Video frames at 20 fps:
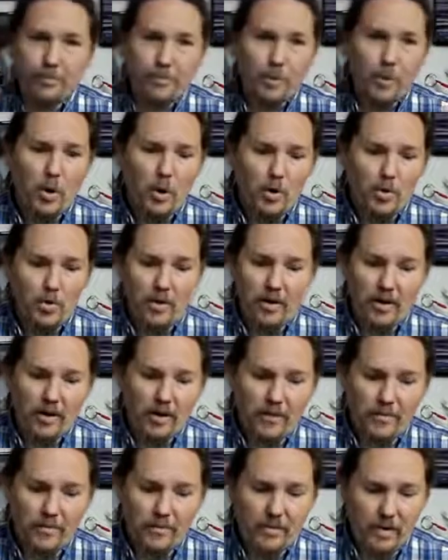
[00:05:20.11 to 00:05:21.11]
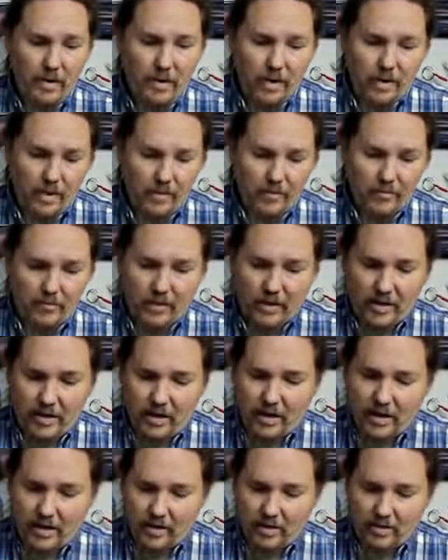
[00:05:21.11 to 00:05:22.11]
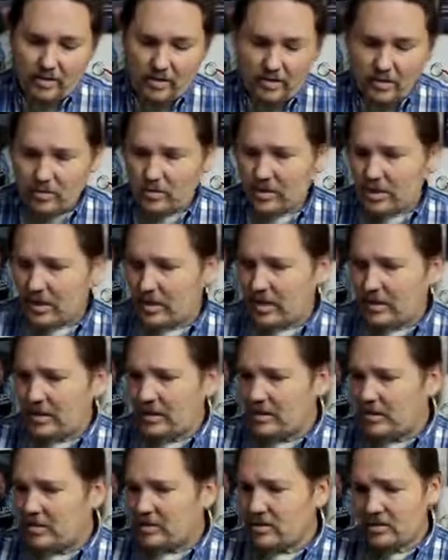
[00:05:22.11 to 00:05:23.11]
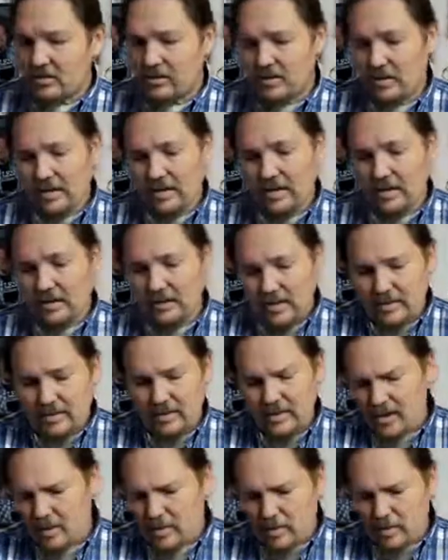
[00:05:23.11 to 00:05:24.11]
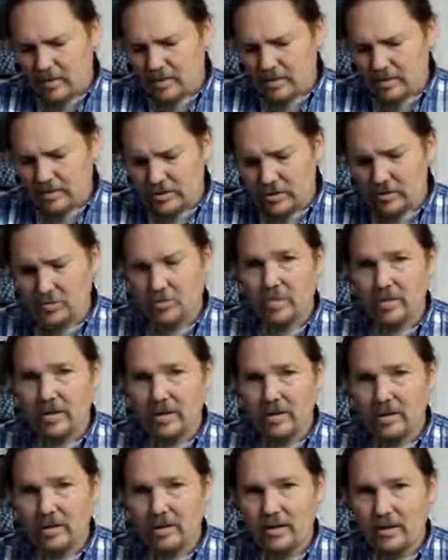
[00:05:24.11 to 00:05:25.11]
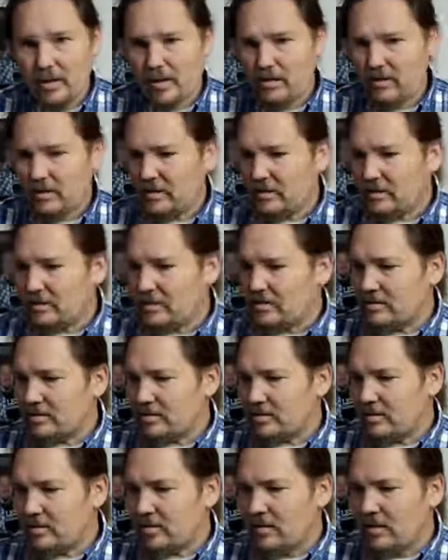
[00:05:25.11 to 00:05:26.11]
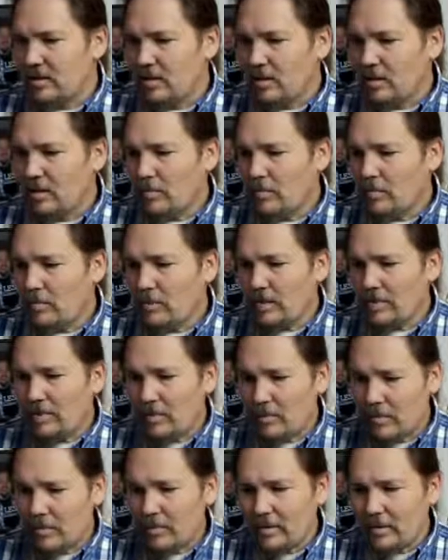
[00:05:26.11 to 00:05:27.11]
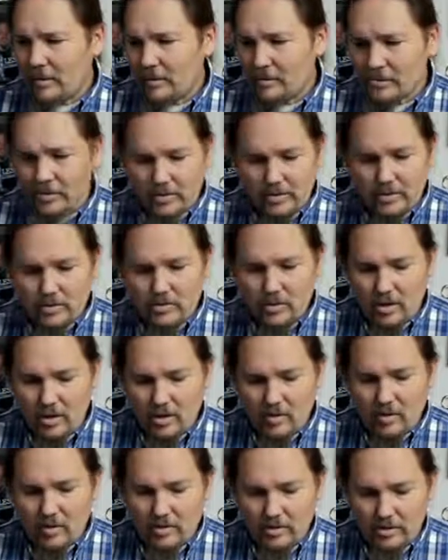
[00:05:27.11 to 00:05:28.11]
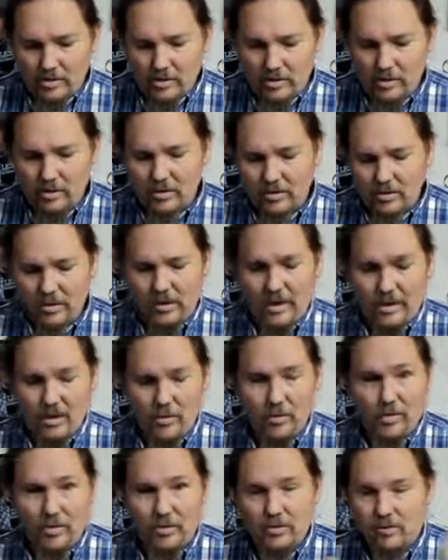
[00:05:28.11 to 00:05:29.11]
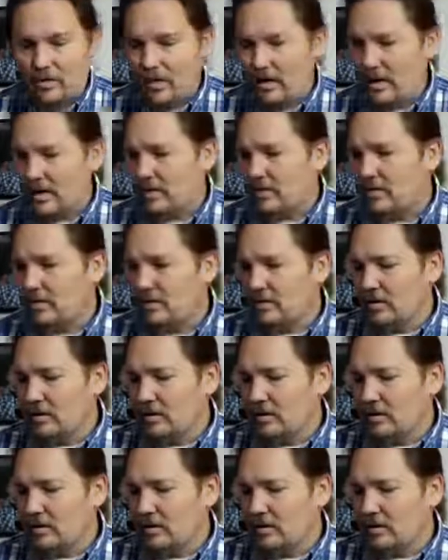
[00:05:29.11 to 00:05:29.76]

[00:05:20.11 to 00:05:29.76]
program and find out how to, you know, okay, I need to get the numbers and, and how to get this thing programmed. I want to be able to turn this on with the song, and how do I do that?